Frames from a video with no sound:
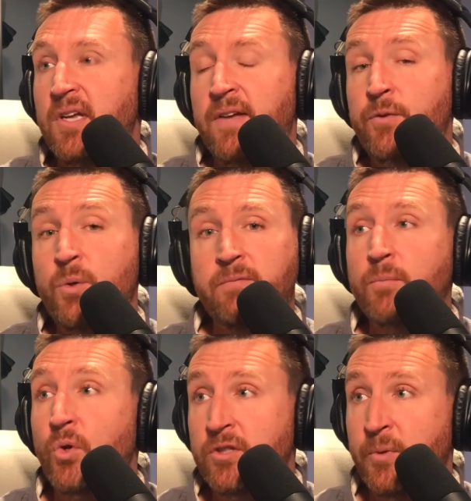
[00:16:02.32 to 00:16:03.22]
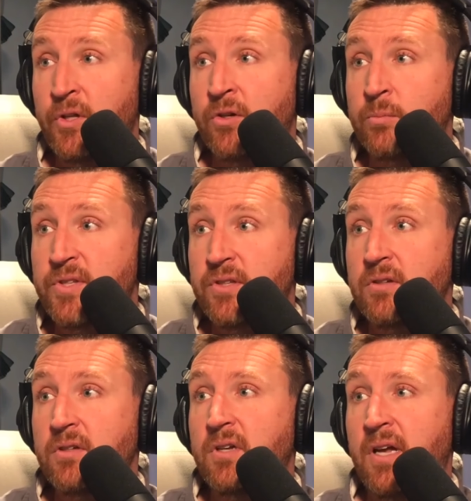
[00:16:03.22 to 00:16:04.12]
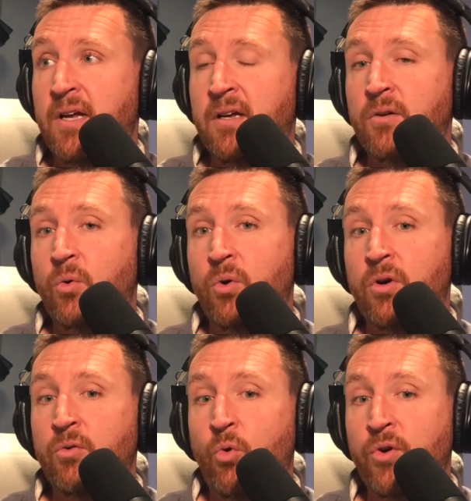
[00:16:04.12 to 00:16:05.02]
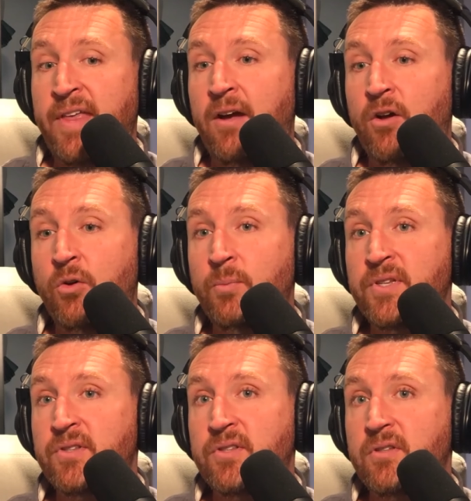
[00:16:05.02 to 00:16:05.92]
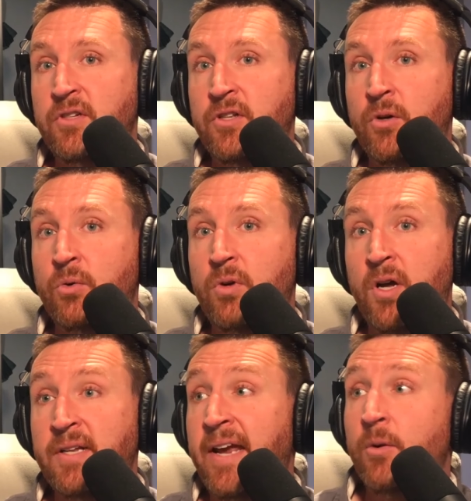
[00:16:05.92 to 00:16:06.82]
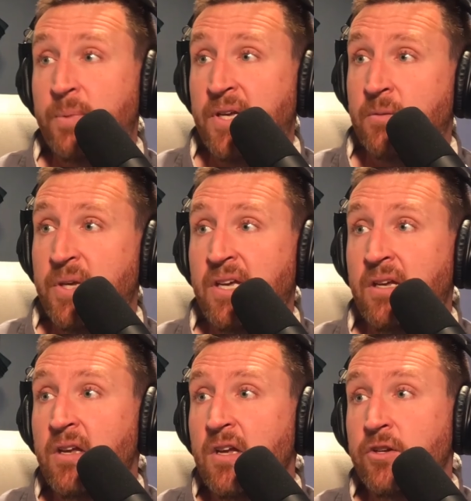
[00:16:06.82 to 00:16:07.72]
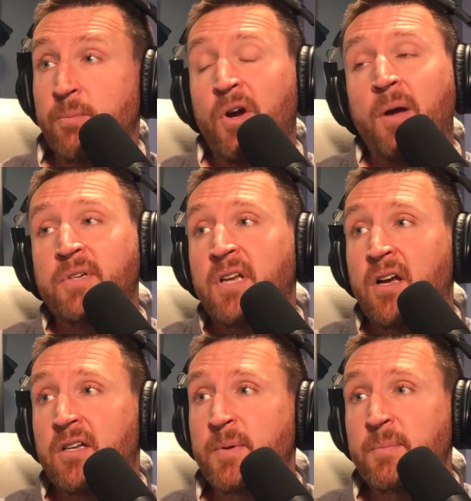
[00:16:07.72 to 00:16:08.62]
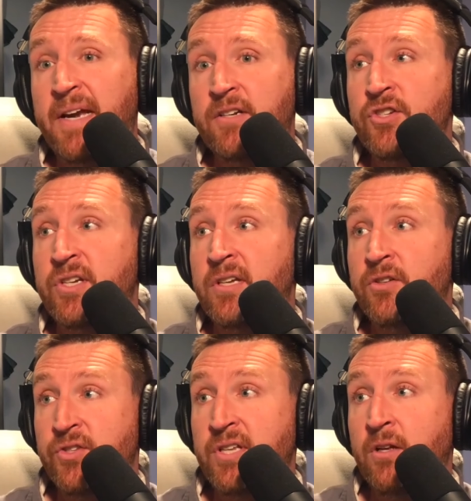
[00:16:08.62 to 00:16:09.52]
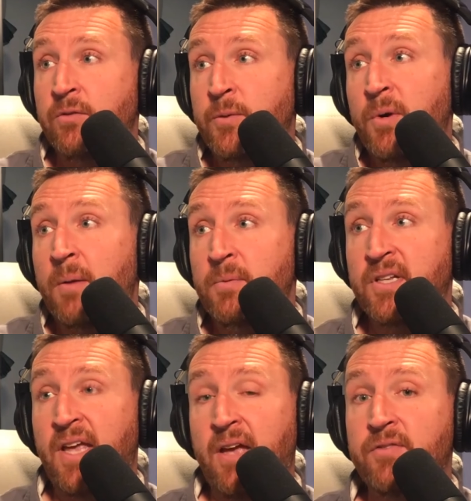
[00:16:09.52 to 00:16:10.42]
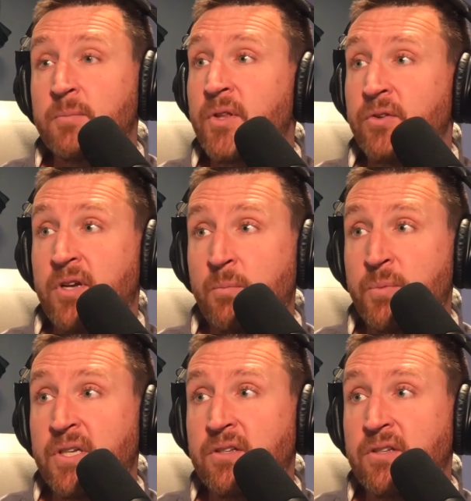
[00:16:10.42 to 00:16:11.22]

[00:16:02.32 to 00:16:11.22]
If you have multiple homes, or that home is, an Airbnb, you're probably not going to be managing it yourself. You're probably going to have some other company.